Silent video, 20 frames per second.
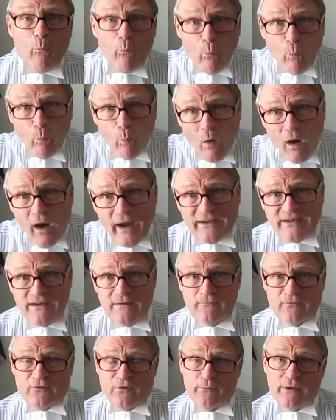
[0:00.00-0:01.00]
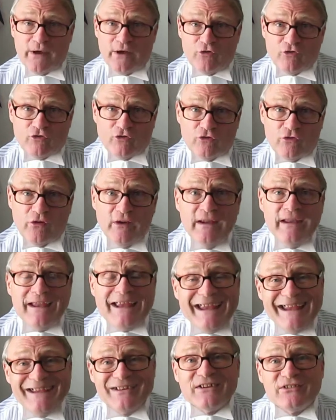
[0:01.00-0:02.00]
wide information
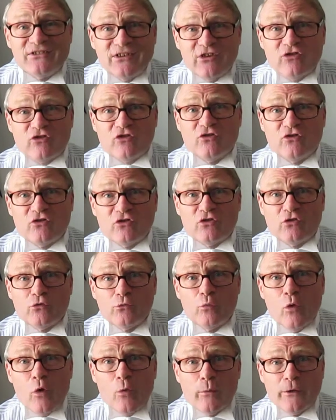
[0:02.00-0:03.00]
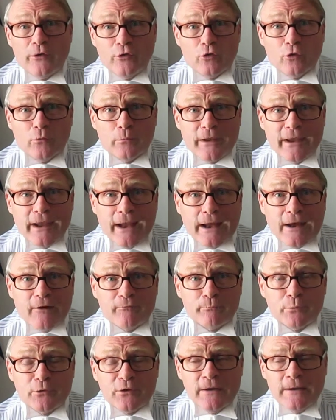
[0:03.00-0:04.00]
in addition to what we normally
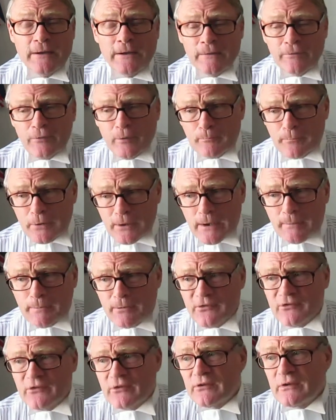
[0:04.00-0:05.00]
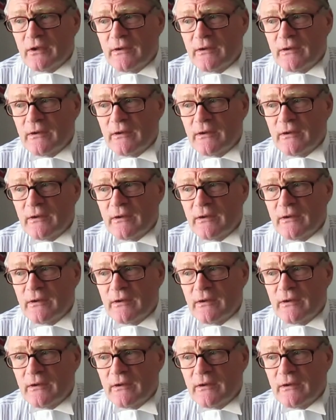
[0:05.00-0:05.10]
have. But the purpose that